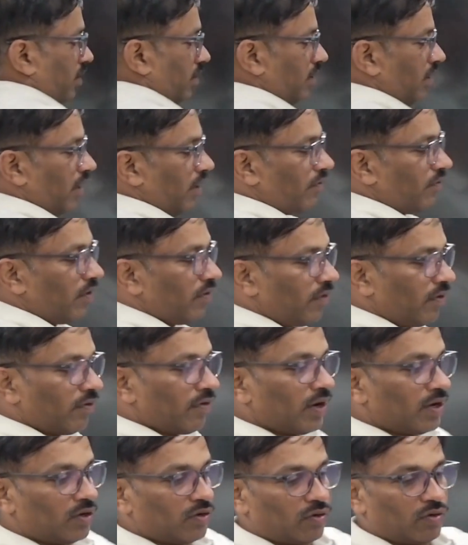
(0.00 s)
Therefore we want
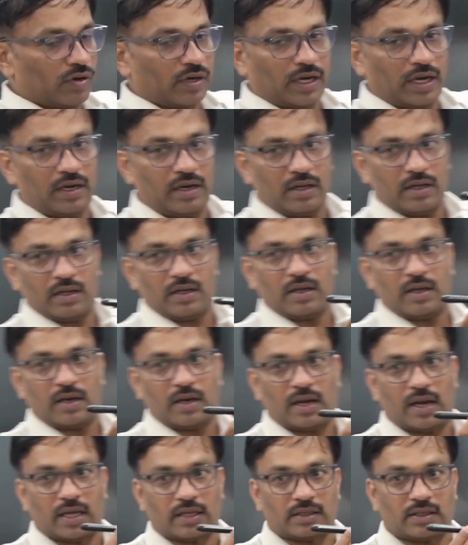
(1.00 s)
to rotate
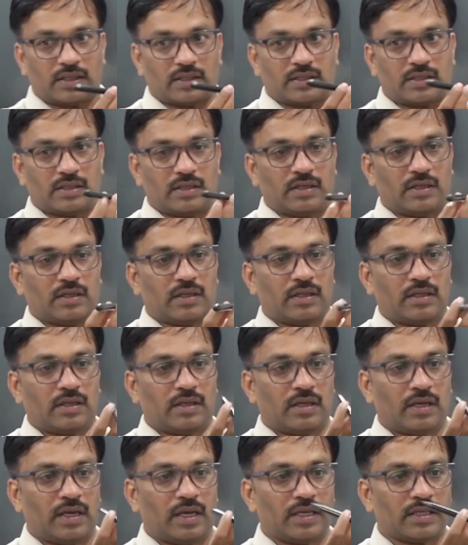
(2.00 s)
like this.
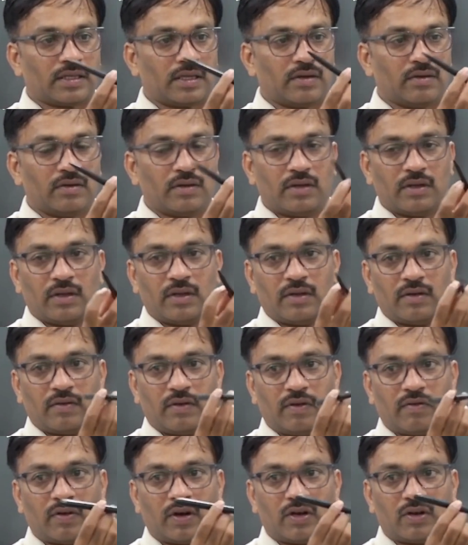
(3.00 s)
Yes, we
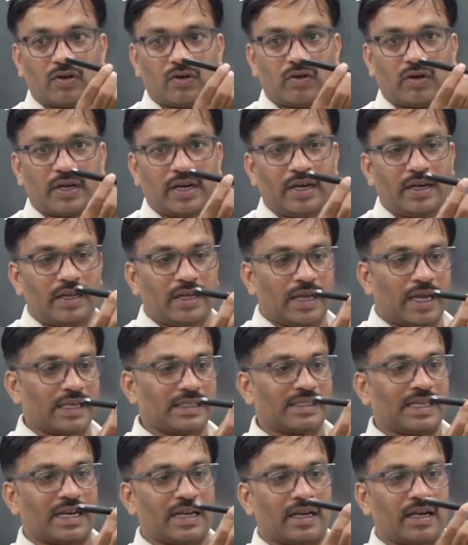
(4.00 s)
want to rotate
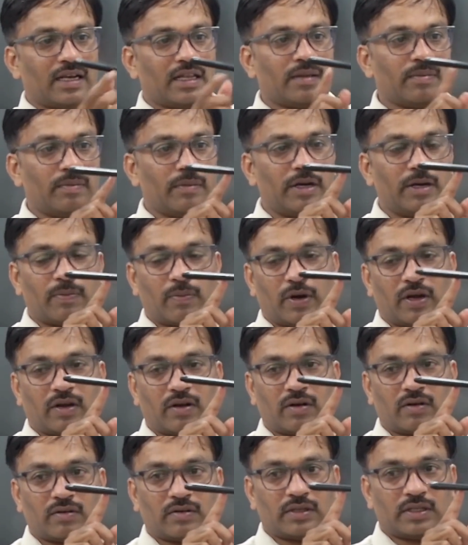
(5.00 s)
exactly at the midpoint
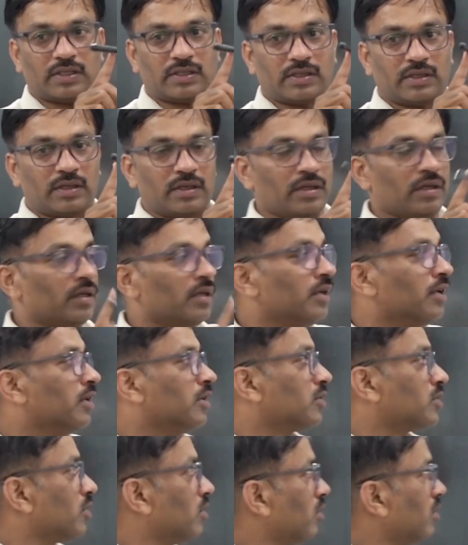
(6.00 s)
onto this.
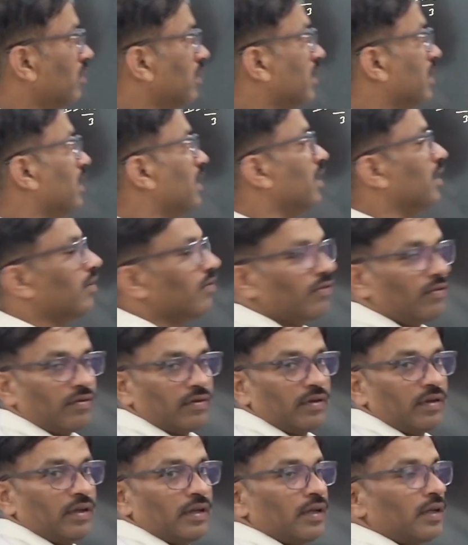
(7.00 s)
So here
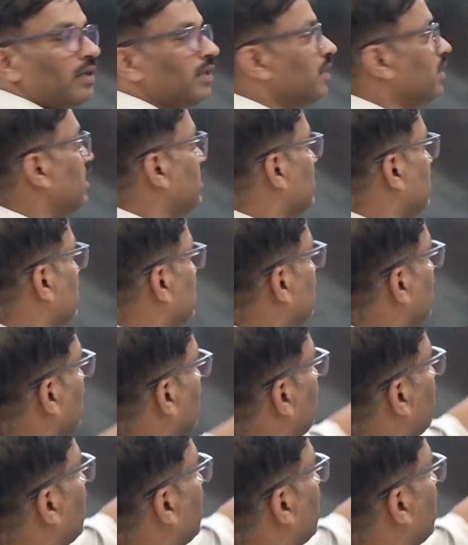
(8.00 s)
this is nothing but